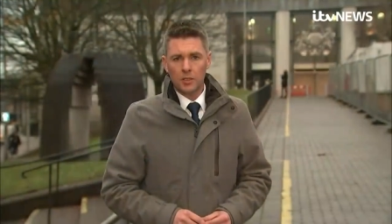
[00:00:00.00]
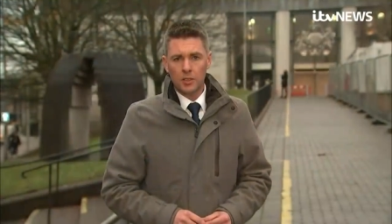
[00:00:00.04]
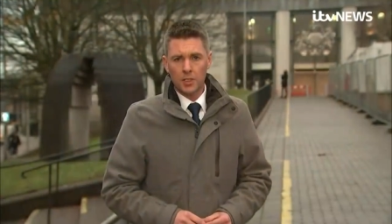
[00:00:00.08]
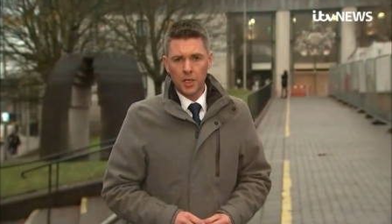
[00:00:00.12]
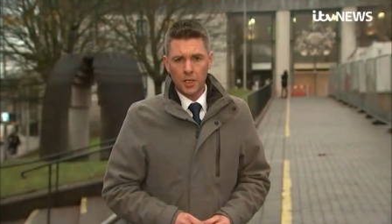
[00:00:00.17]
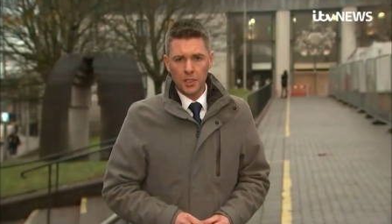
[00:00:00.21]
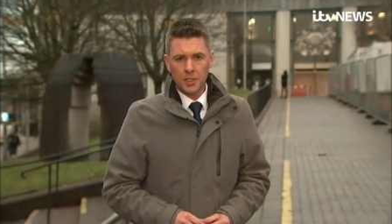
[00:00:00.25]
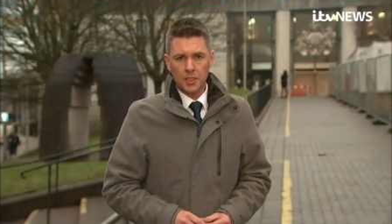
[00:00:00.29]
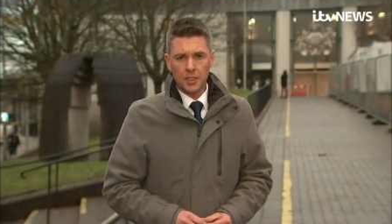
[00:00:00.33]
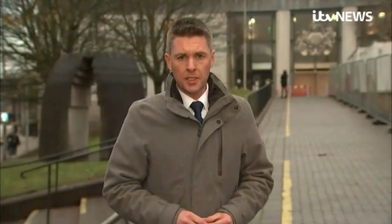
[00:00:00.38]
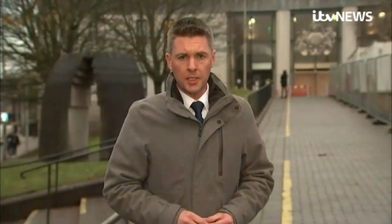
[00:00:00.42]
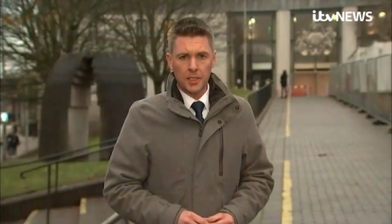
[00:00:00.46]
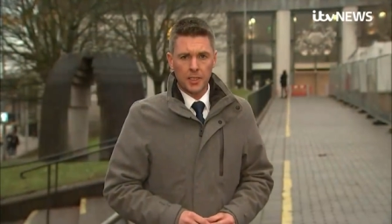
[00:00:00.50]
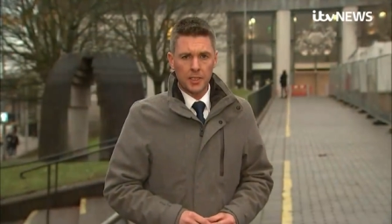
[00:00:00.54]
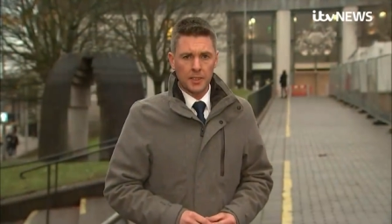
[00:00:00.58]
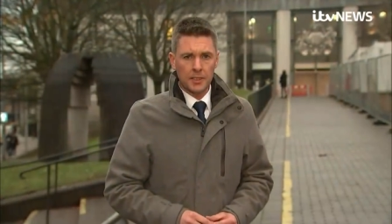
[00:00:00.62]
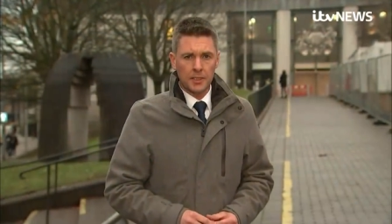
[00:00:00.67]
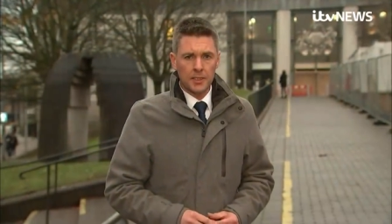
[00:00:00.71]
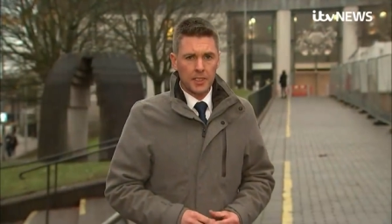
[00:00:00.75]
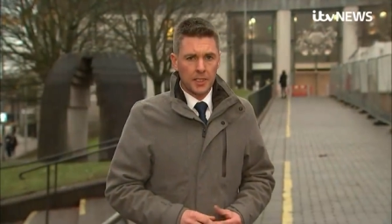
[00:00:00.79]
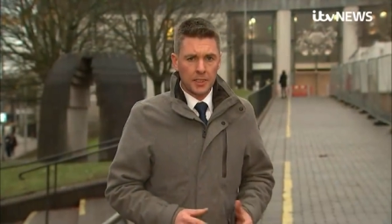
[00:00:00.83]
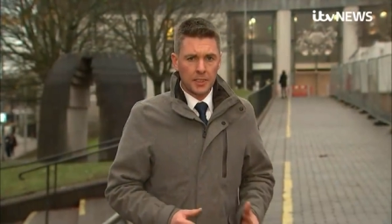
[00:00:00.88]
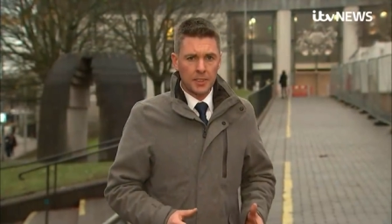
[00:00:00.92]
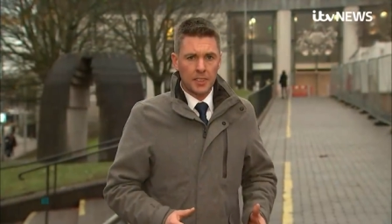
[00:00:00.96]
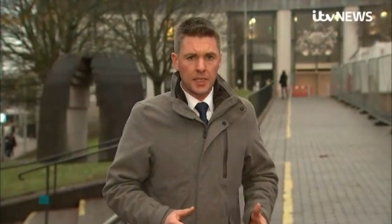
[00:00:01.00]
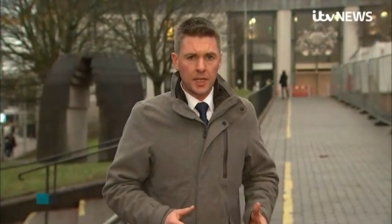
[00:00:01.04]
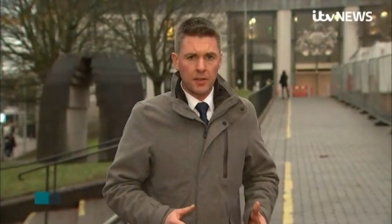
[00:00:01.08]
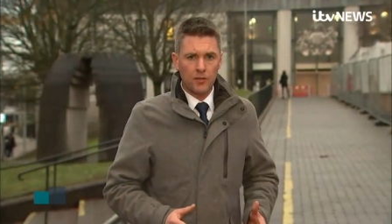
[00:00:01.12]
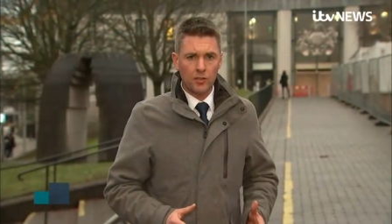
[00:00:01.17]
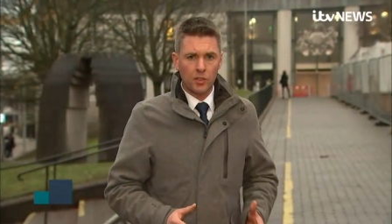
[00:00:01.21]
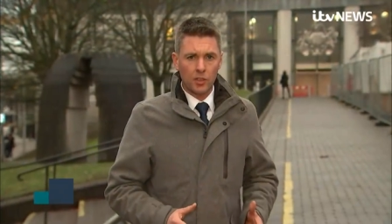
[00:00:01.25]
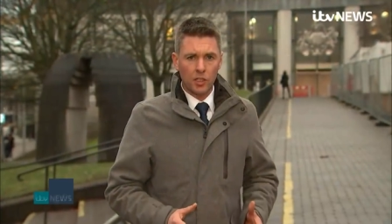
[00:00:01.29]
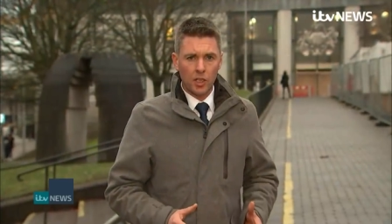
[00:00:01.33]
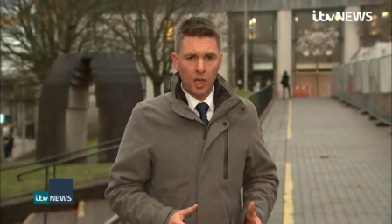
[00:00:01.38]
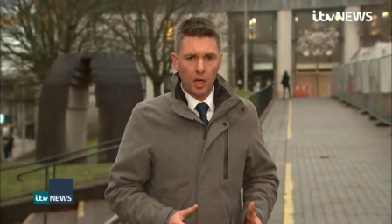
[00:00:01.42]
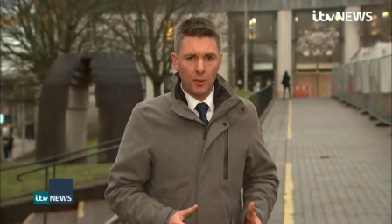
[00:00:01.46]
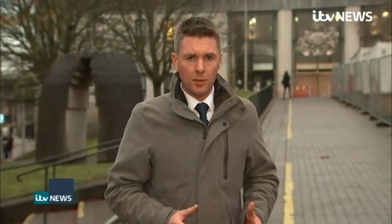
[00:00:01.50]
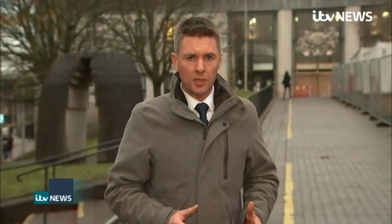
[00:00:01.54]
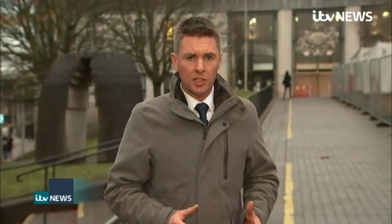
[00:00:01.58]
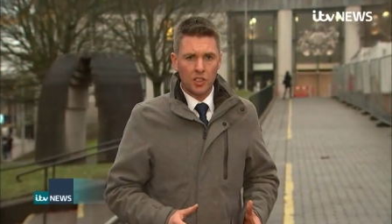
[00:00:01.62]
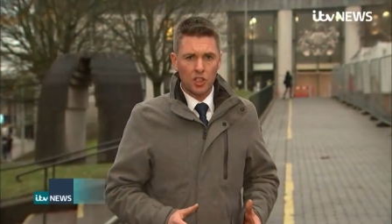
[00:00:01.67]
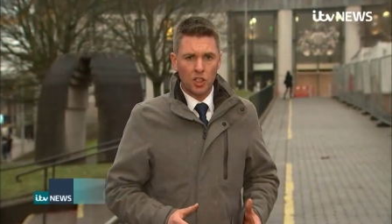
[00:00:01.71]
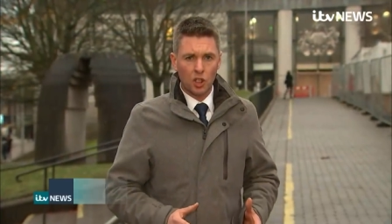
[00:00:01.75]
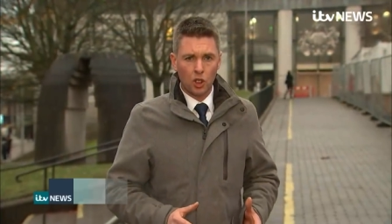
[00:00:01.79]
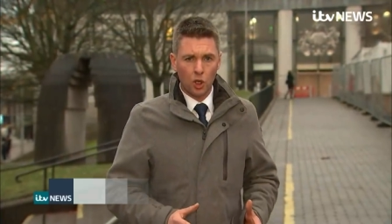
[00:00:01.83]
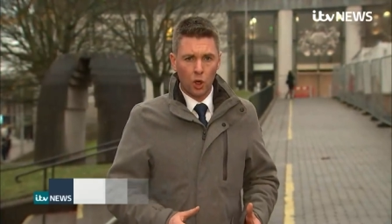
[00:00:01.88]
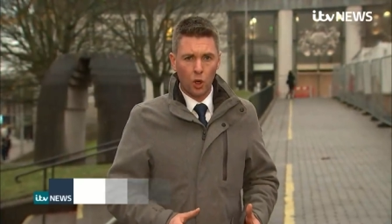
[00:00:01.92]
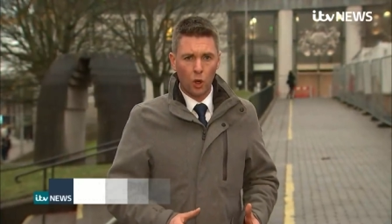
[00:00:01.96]
Tustin didn't even come
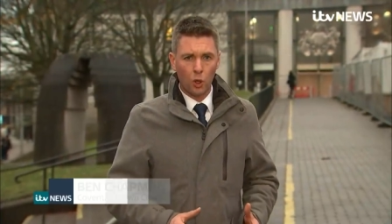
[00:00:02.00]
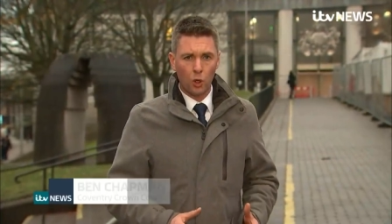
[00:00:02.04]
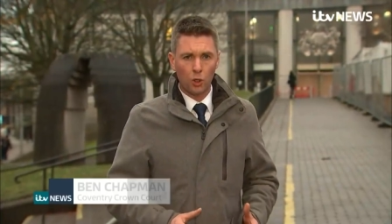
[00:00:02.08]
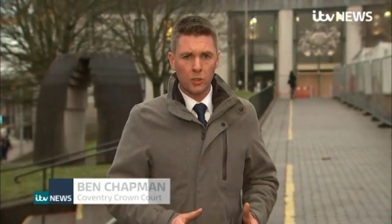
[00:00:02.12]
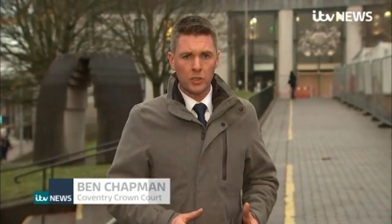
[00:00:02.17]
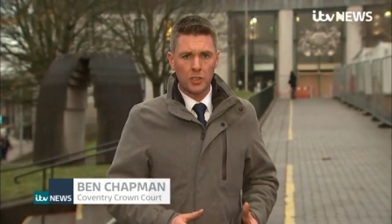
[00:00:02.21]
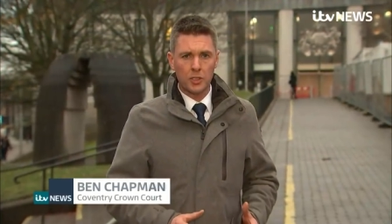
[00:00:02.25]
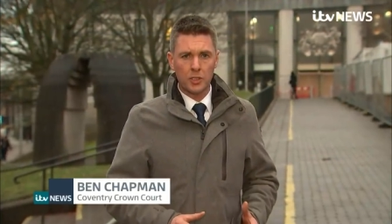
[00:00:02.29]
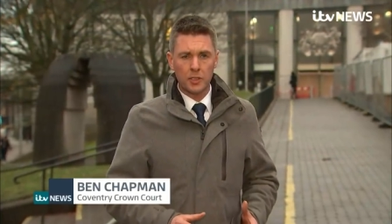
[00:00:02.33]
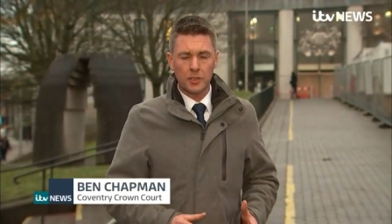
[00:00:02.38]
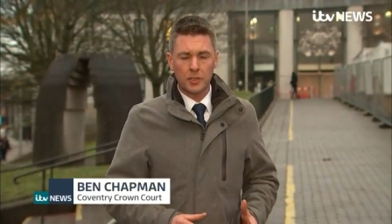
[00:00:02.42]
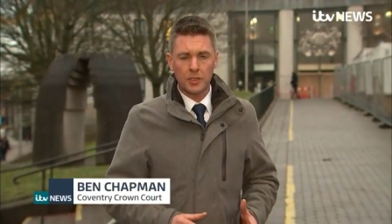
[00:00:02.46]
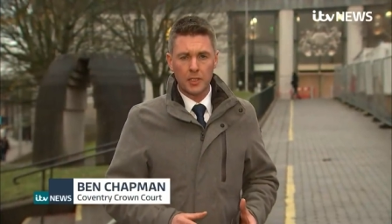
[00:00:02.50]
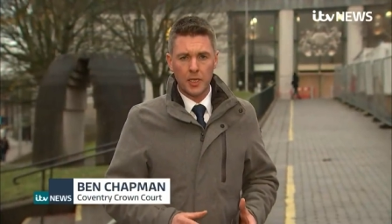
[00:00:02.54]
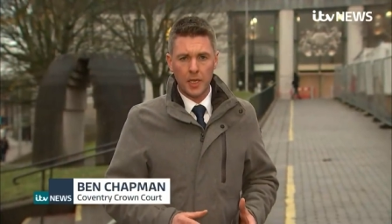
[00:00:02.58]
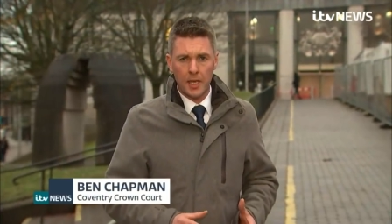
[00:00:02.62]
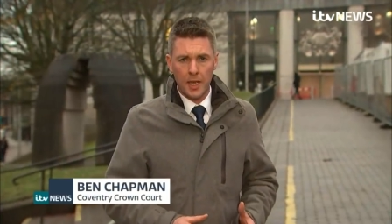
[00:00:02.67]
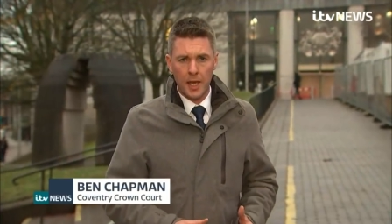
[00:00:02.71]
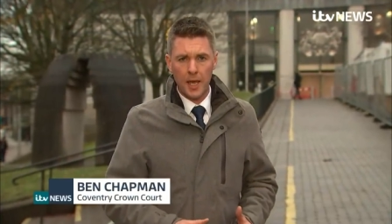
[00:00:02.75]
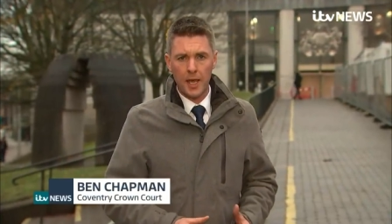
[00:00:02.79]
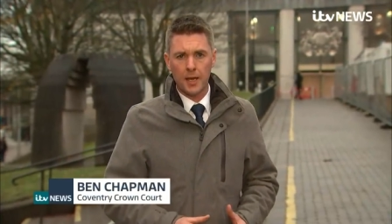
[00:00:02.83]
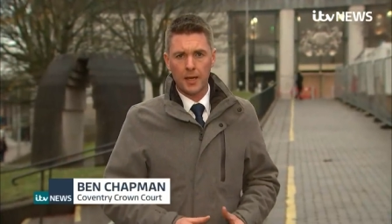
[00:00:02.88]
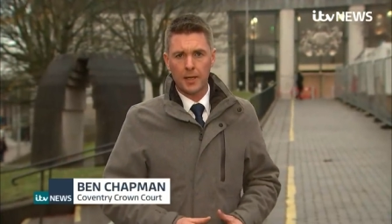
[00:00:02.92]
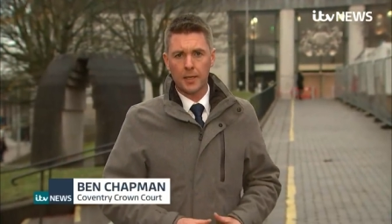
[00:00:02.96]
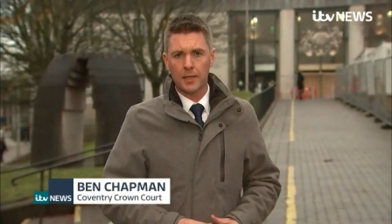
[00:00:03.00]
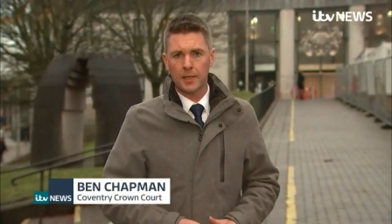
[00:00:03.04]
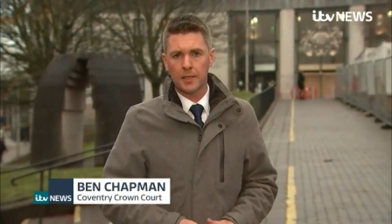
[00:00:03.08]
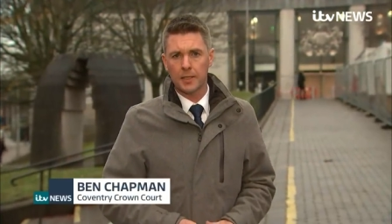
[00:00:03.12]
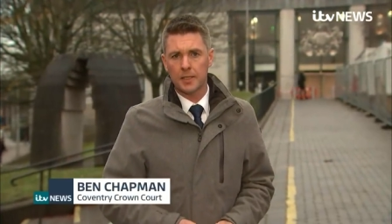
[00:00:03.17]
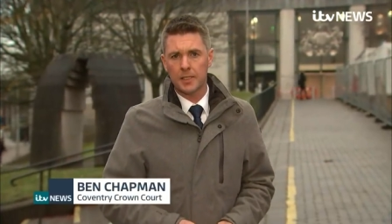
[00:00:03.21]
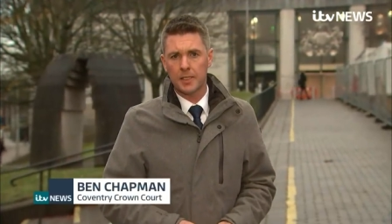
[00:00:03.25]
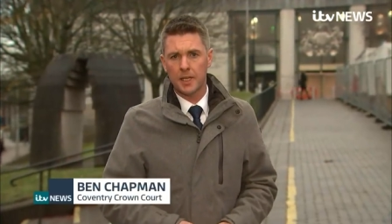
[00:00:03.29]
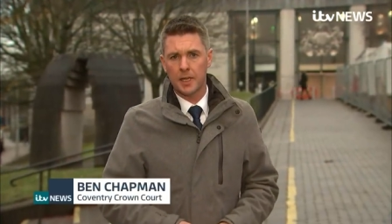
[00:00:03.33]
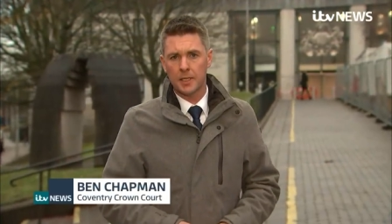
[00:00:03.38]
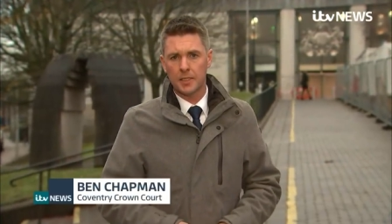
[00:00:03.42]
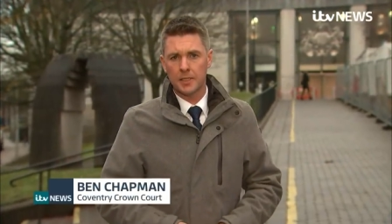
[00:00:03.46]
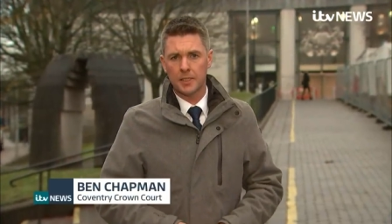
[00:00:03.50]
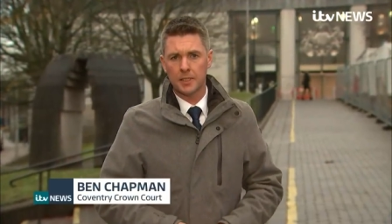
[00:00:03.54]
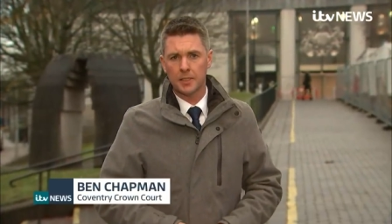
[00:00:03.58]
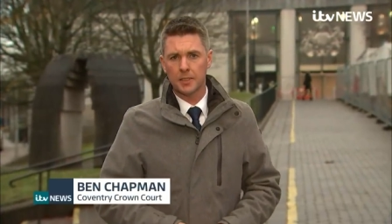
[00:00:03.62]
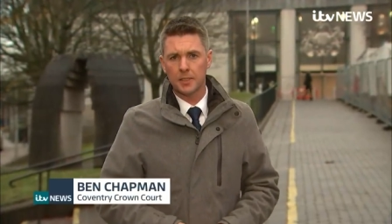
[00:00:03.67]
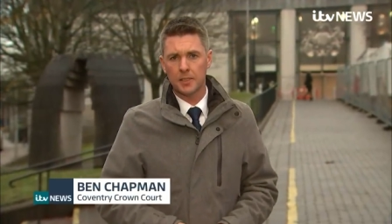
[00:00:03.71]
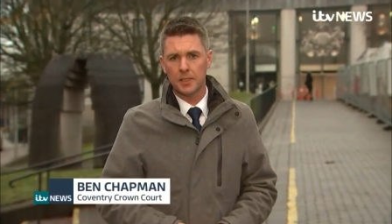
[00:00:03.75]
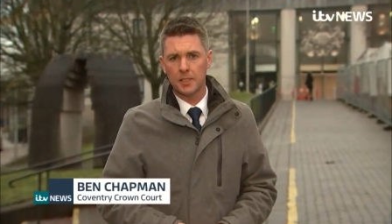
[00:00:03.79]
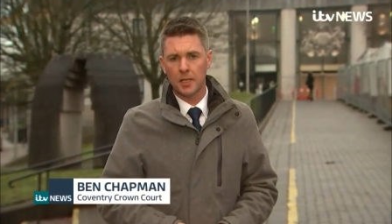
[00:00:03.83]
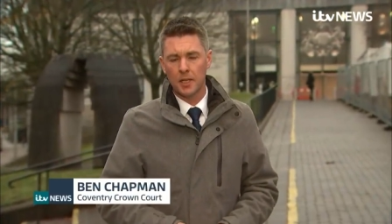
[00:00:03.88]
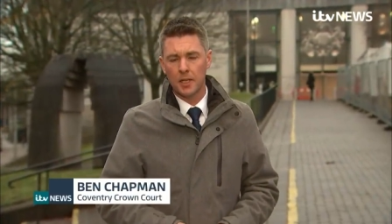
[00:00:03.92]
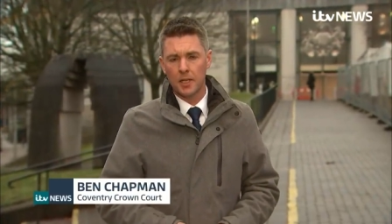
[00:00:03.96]
into court to hear her
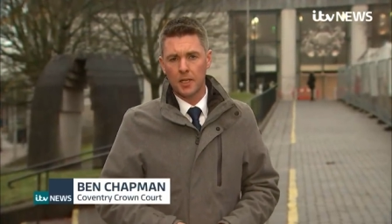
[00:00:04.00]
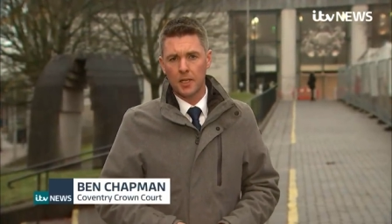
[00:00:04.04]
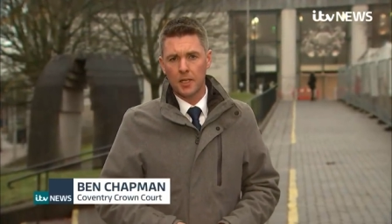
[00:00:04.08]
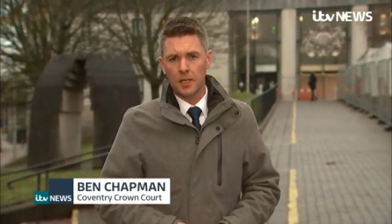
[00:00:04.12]
sentence.